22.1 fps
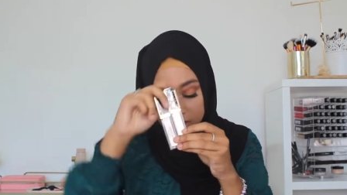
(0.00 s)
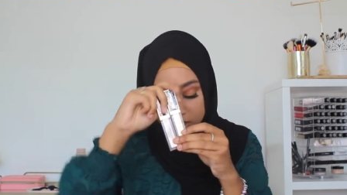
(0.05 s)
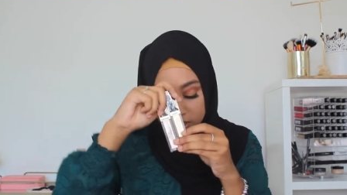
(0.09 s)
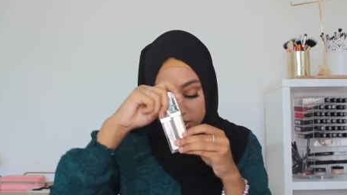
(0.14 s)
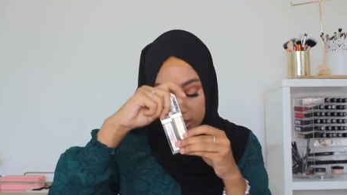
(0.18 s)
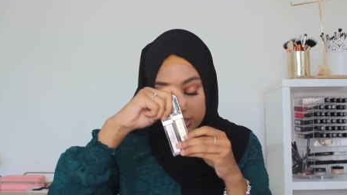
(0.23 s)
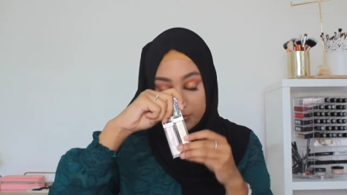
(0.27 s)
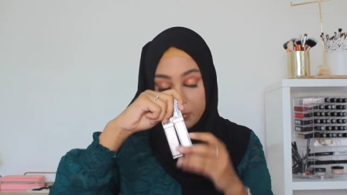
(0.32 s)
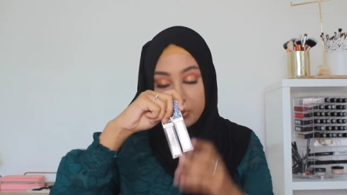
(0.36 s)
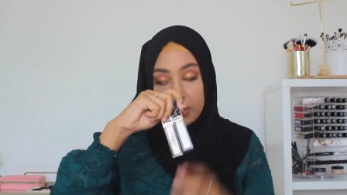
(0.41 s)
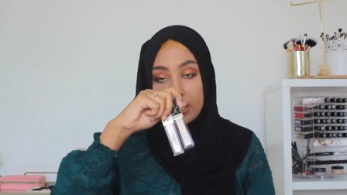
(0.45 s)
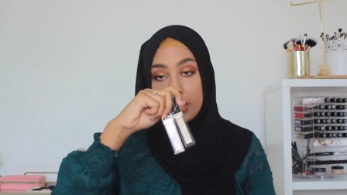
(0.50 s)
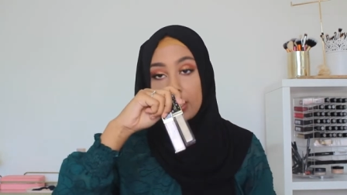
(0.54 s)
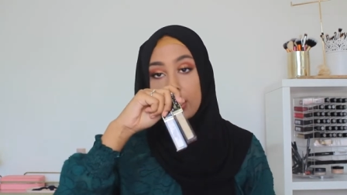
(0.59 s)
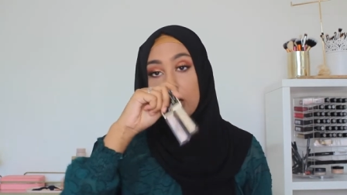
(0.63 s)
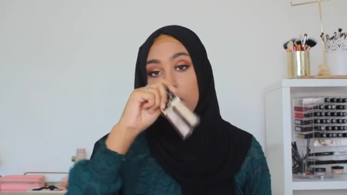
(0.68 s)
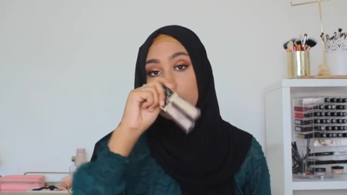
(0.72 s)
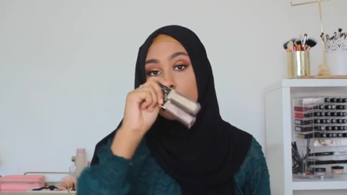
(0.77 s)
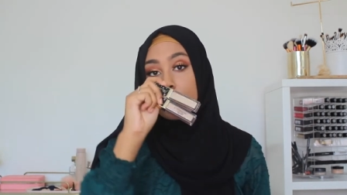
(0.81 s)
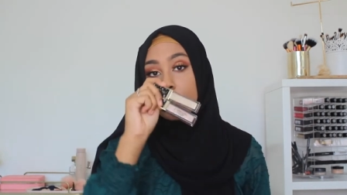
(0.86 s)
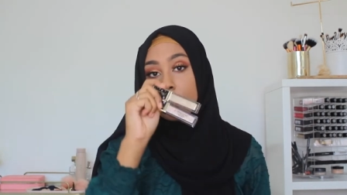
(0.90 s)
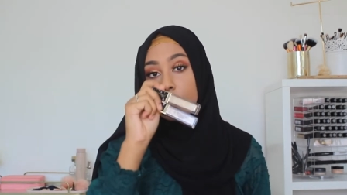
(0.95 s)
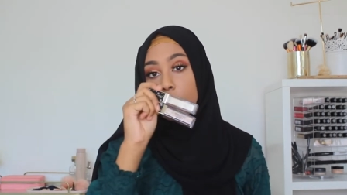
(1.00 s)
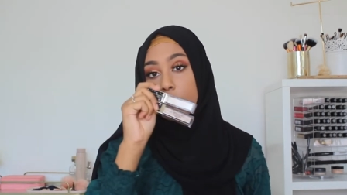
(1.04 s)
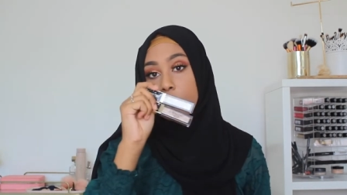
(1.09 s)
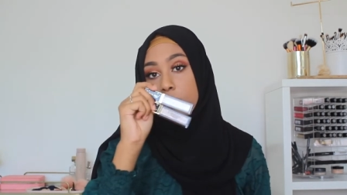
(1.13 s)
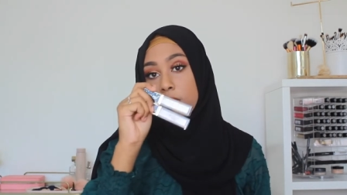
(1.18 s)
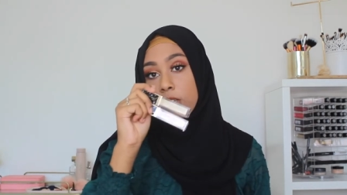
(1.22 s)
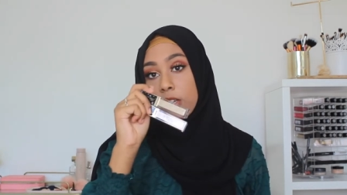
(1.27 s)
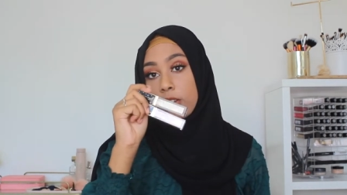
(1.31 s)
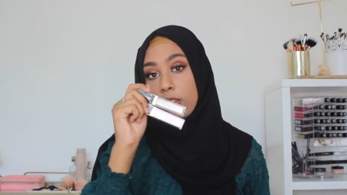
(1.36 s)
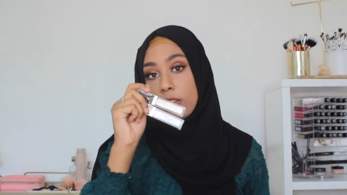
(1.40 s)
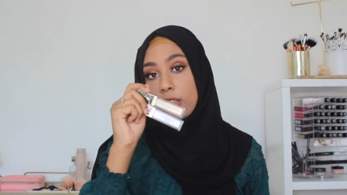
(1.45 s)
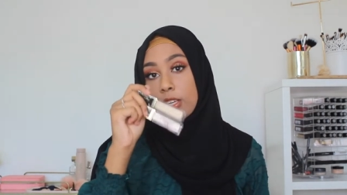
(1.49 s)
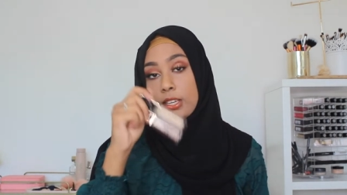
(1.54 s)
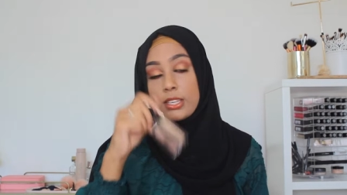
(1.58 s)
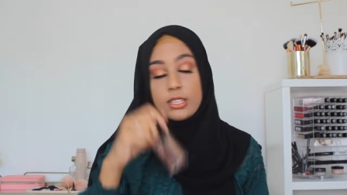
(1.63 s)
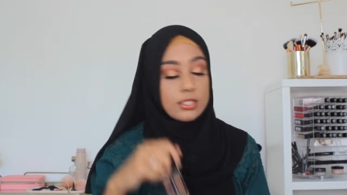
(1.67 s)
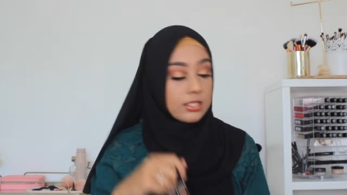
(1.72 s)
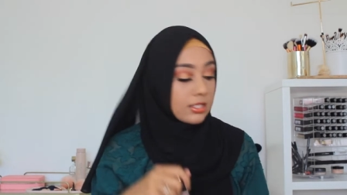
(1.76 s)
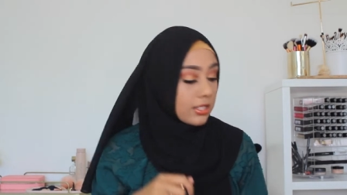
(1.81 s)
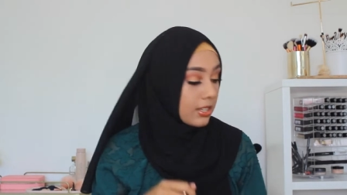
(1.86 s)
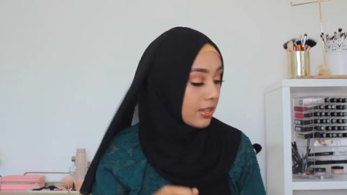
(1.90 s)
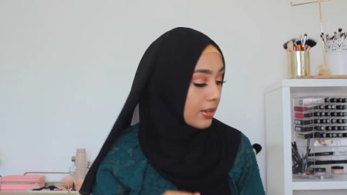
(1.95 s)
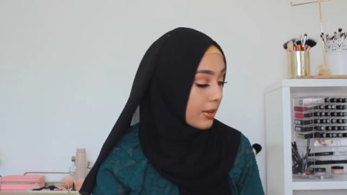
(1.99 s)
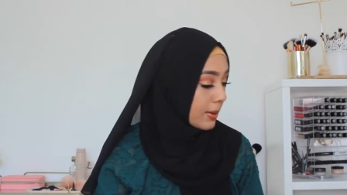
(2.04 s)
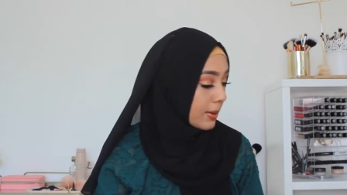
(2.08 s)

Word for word: So I'll be getting a lot of use out of these.